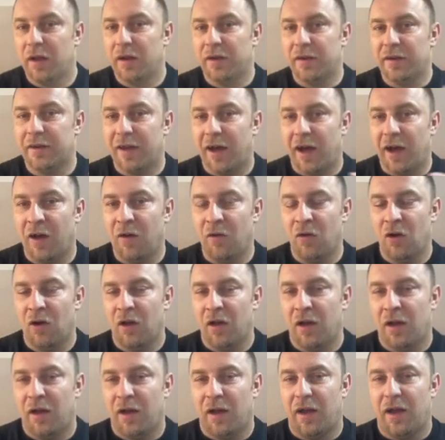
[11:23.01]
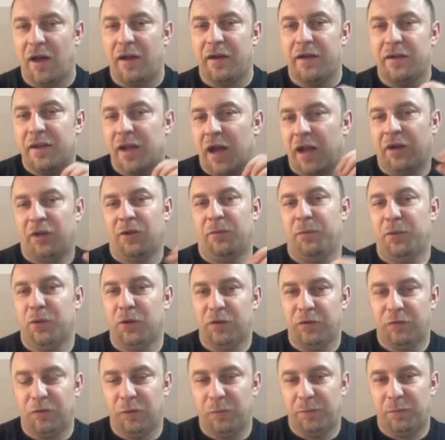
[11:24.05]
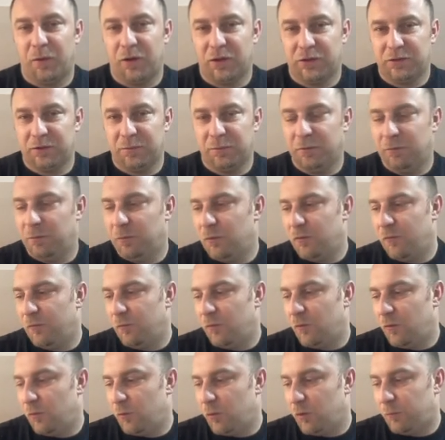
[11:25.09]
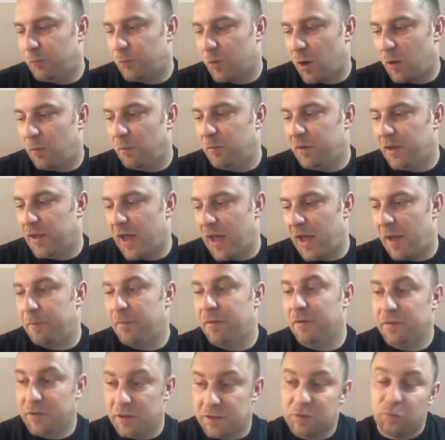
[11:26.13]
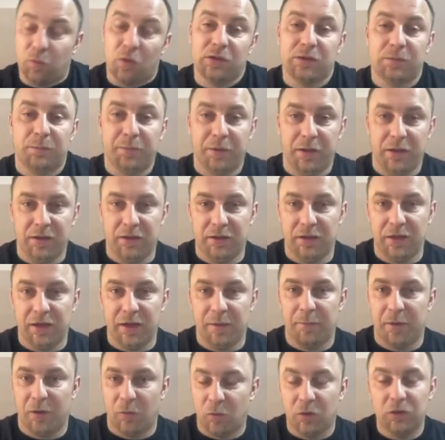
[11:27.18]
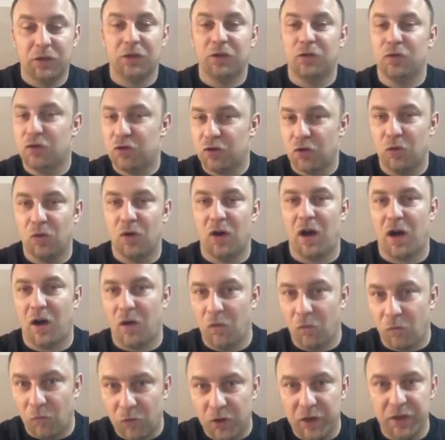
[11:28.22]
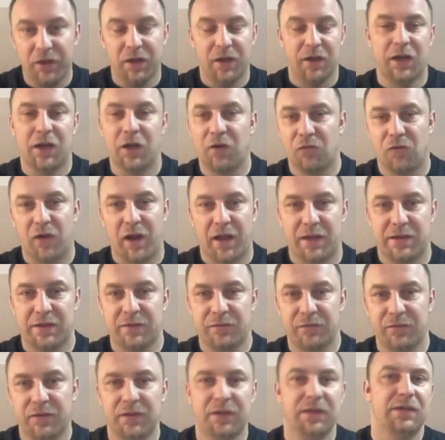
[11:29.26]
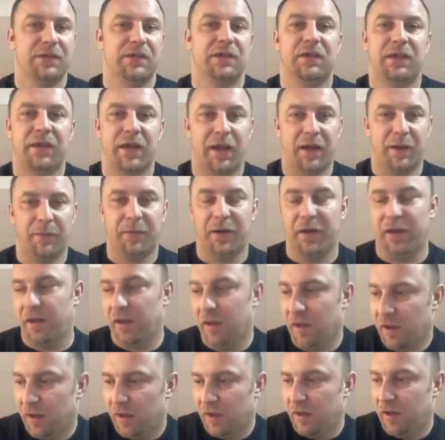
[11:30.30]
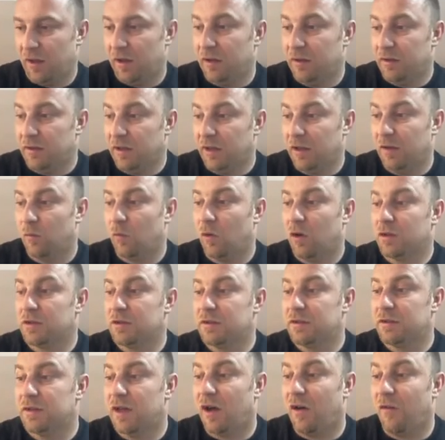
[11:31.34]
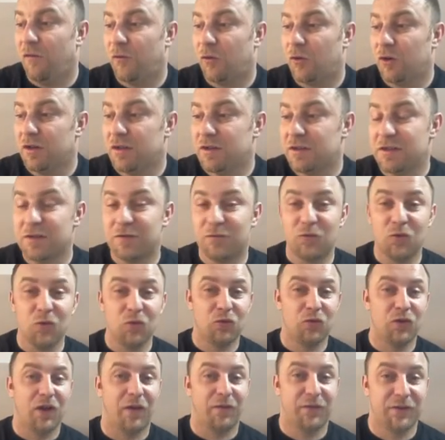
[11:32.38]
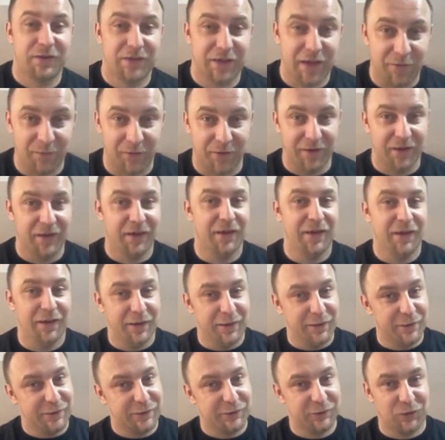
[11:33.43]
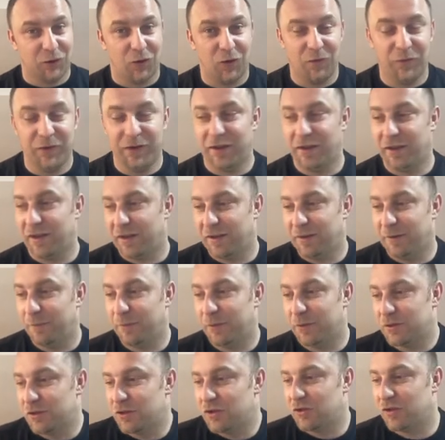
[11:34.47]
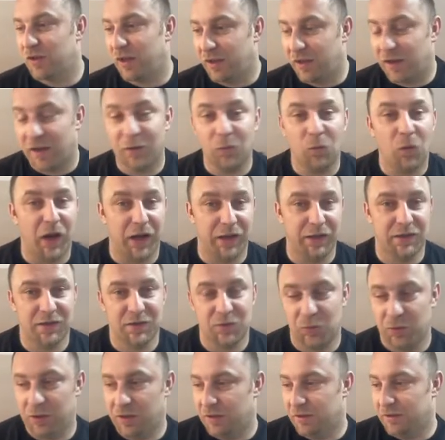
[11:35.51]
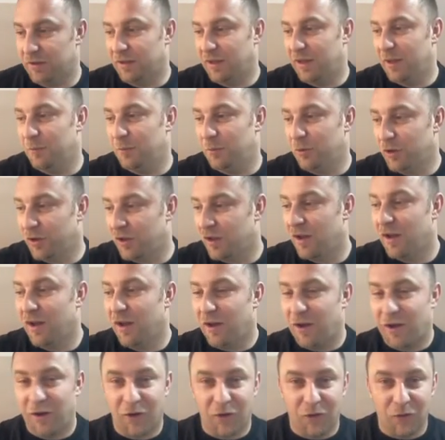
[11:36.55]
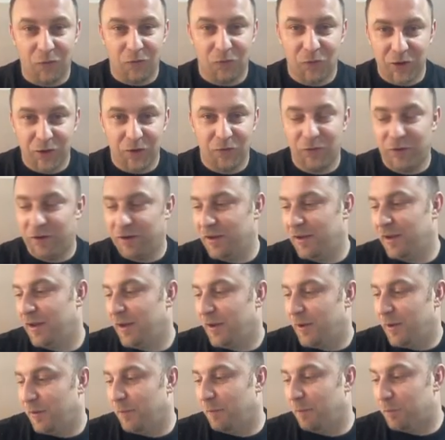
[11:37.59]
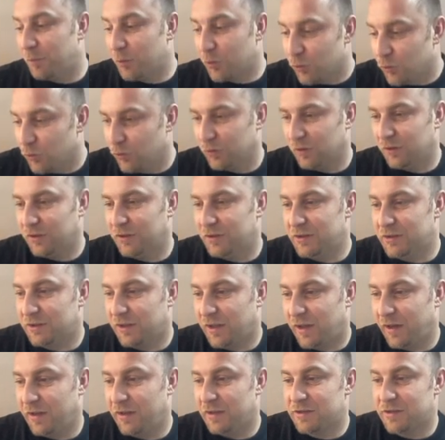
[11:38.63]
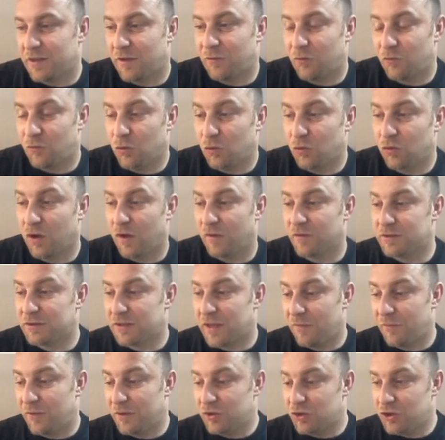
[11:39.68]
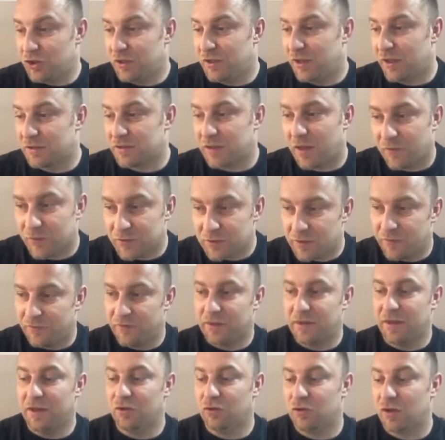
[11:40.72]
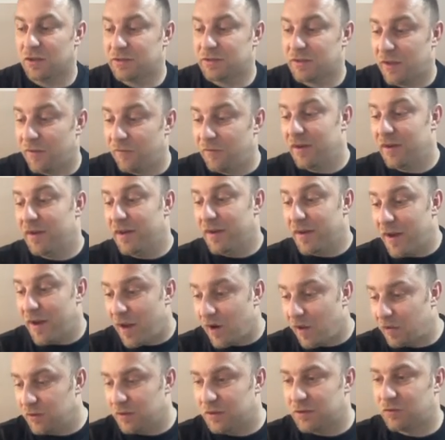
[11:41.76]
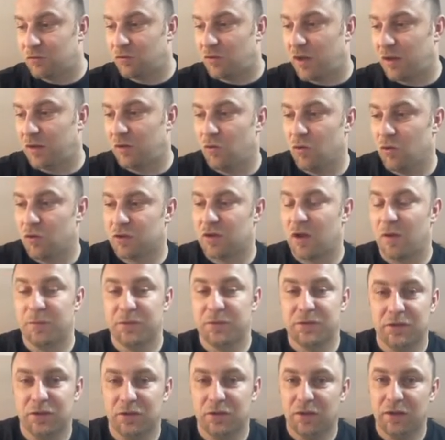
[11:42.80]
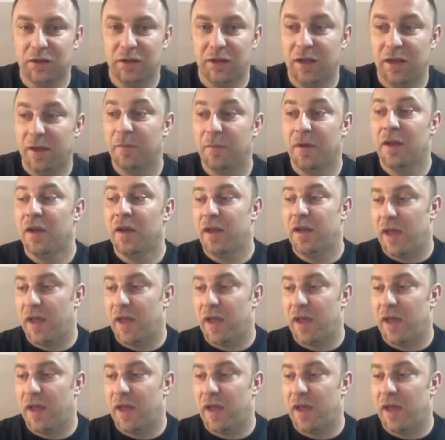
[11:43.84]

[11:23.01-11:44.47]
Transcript: Now, another beautiful possible move would probably happen. This wasn't played in the game, but I wanted to show you how really aggressive this attack by uh, Ding was. Now, for instance, rook to f seven is solving again the position. Again, white is winning the game. Look how really, really brutal this line is. After rook to f seven, g takes f seven, king to f seven. Now this other rook comes into the game.